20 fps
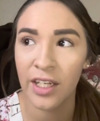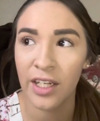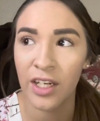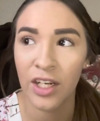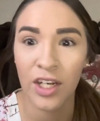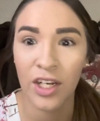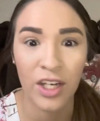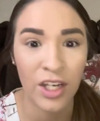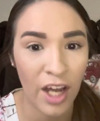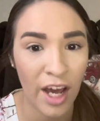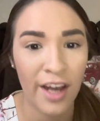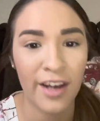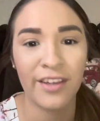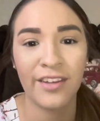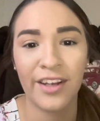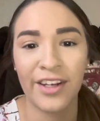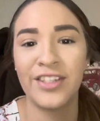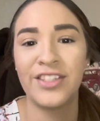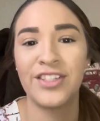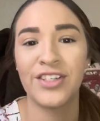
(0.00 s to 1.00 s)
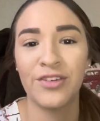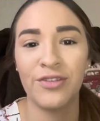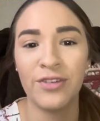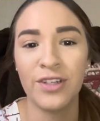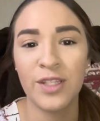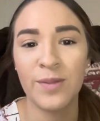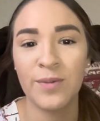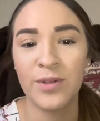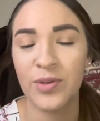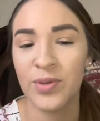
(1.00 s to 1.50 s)
not a lot of
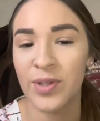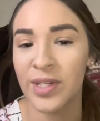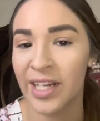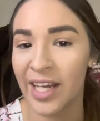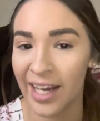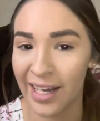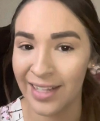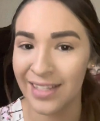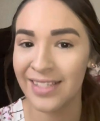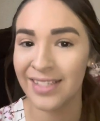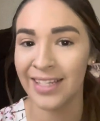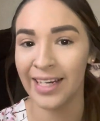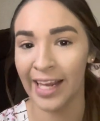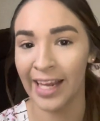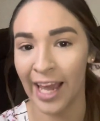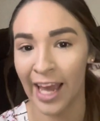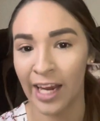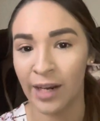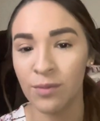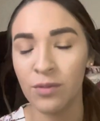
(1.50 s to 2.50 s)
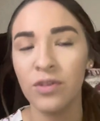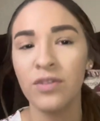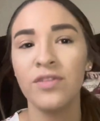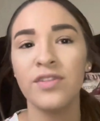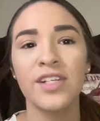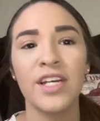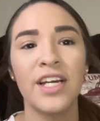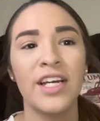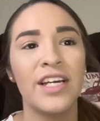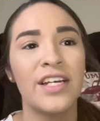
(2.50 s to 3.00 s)
difference between us and
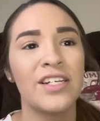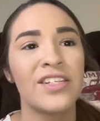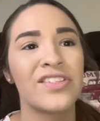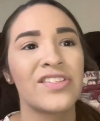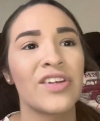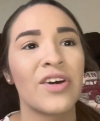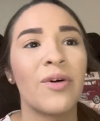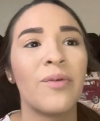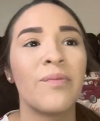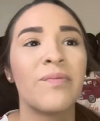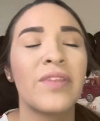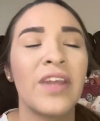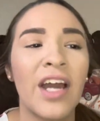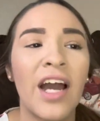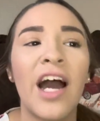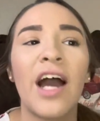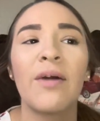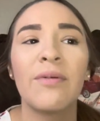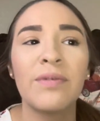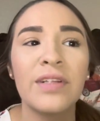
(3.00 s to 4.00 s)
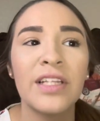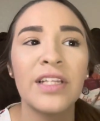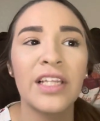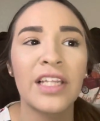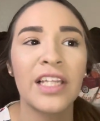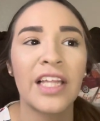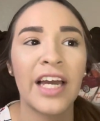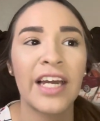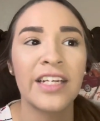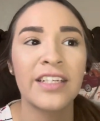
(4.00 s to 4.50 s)
animals? So I really
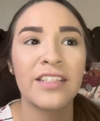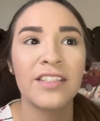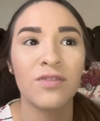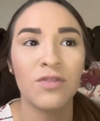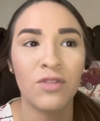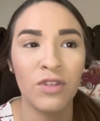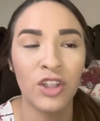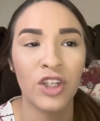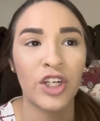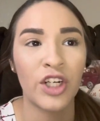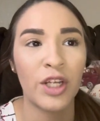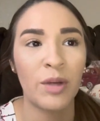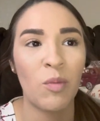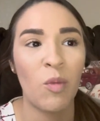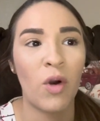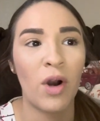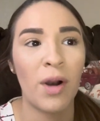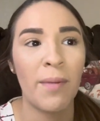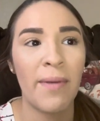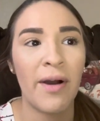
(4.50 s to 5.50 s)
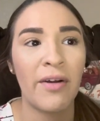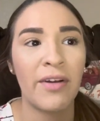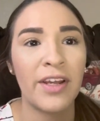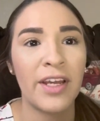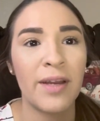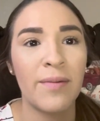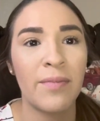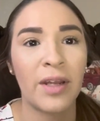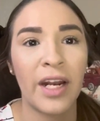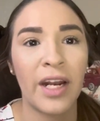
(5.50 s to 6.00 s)
liked learning more about
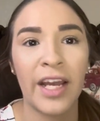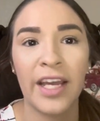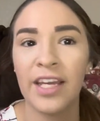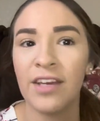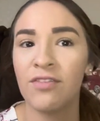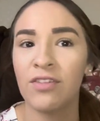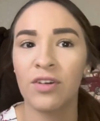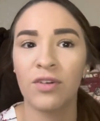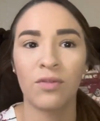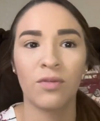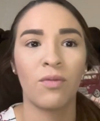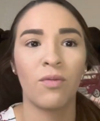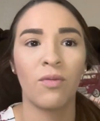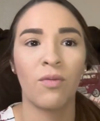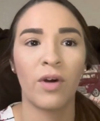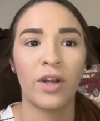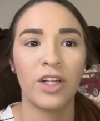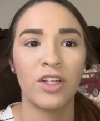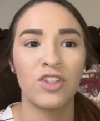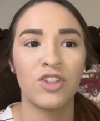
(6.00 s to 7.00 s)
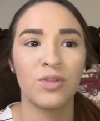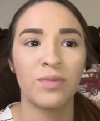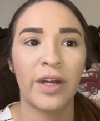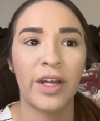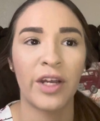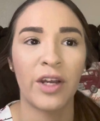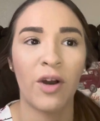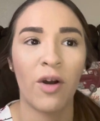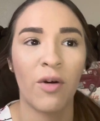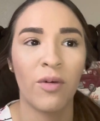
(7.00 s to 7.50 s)
him, and I even want to do
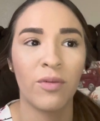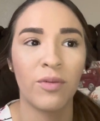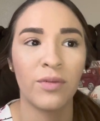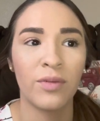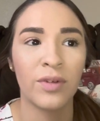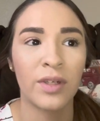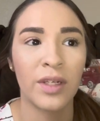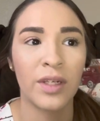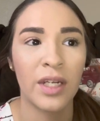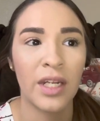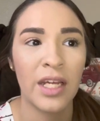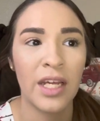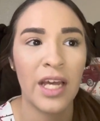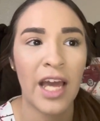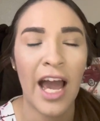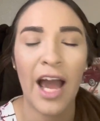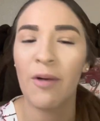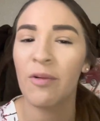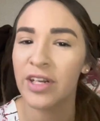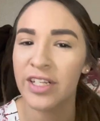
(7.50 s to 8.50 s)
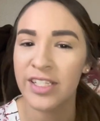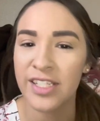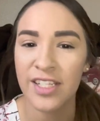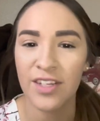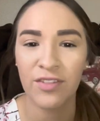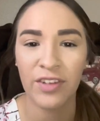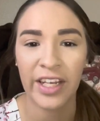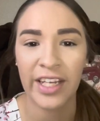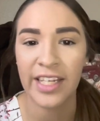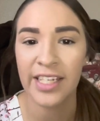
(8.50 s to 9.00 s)
my own. I want to see
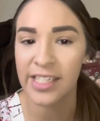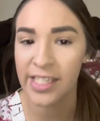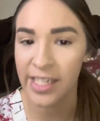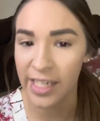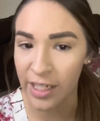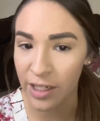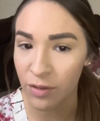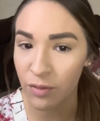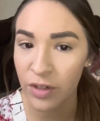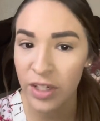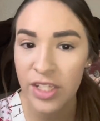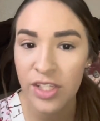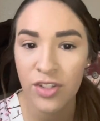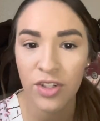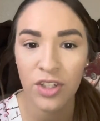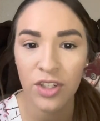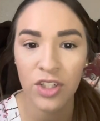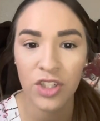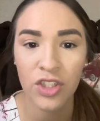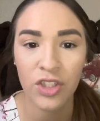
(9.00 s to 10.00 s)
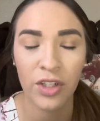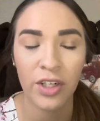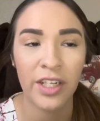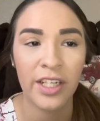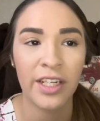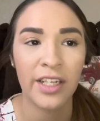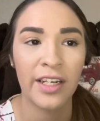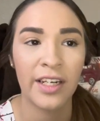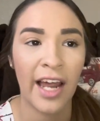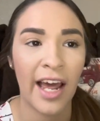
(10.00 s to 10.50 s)
if he did any research or
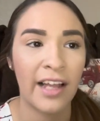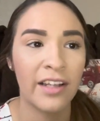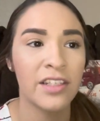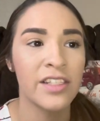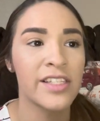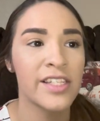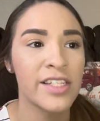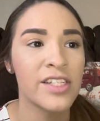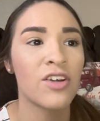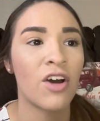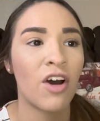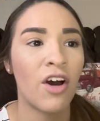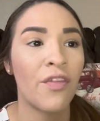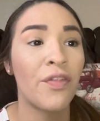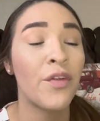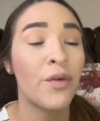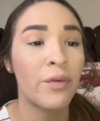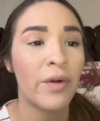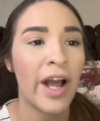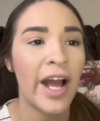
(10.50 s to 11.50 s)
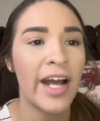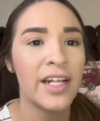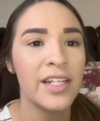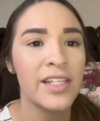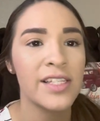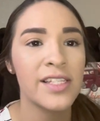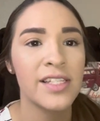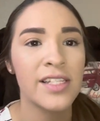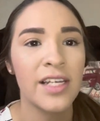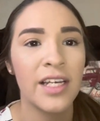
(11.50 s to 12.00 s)
any analysis on the
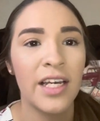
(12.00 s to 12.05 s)
rats,